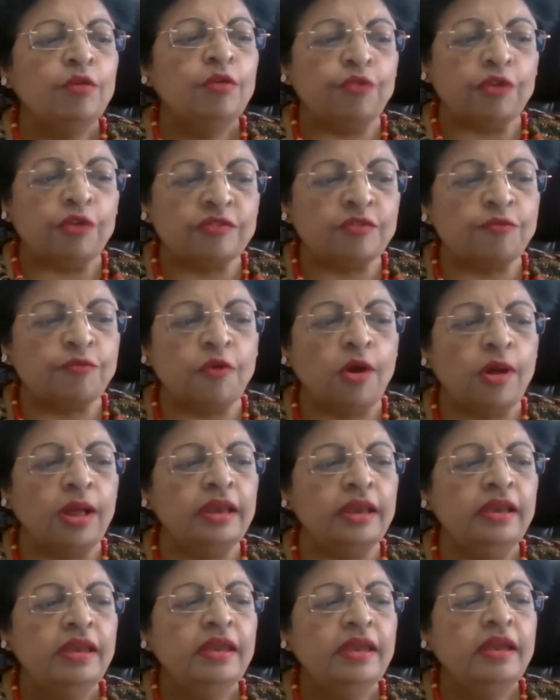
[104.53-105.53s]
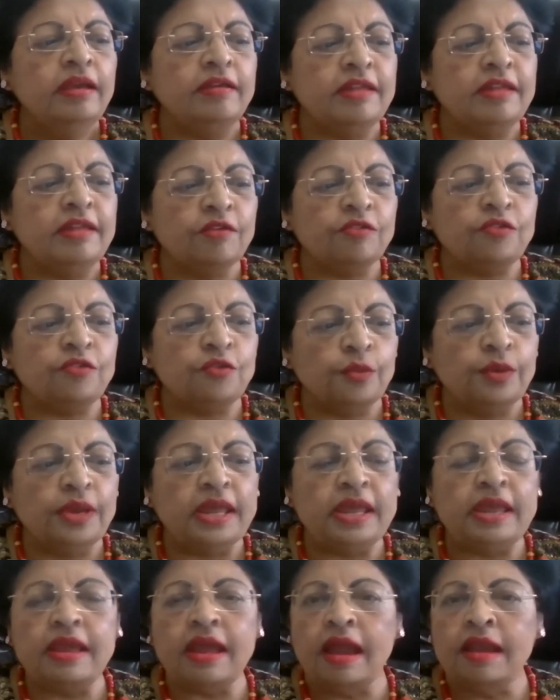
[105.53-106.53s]
First of all, dear
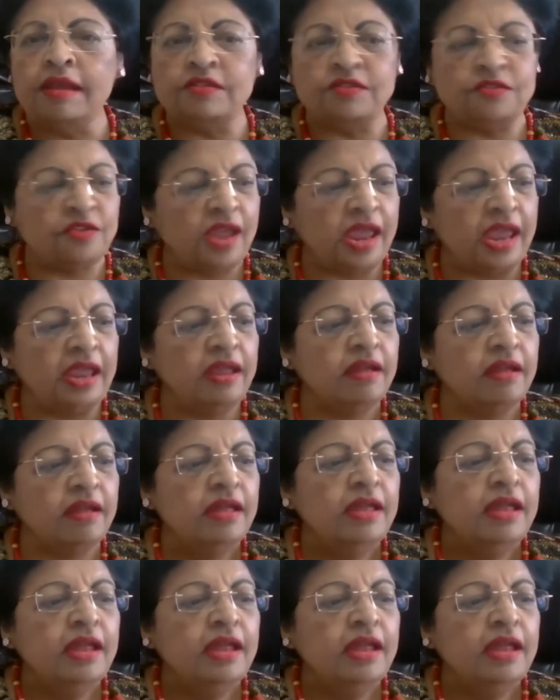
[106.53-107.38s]
Julie and Jake,